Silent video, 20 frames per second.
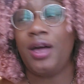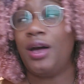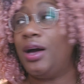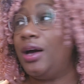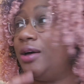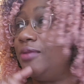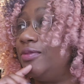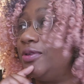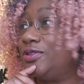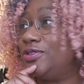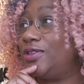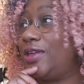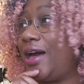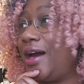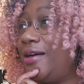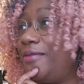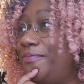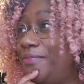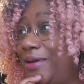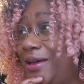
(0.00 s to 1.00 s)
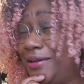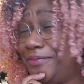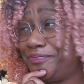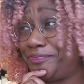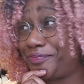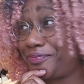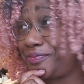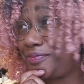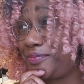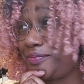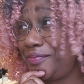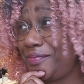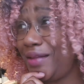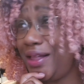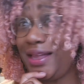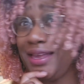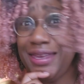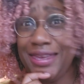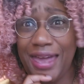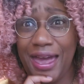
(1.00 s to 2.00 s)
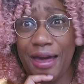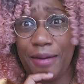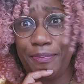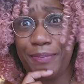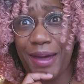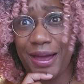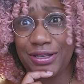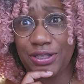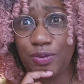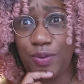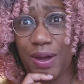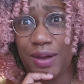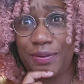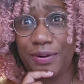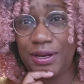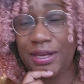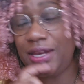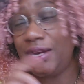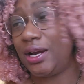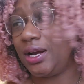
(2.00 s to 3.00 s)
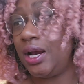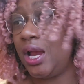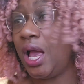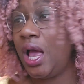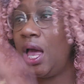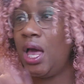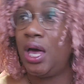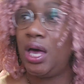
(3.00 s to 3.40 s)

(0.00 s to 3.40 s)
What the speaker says: there's that. But yeah, back to why we're here.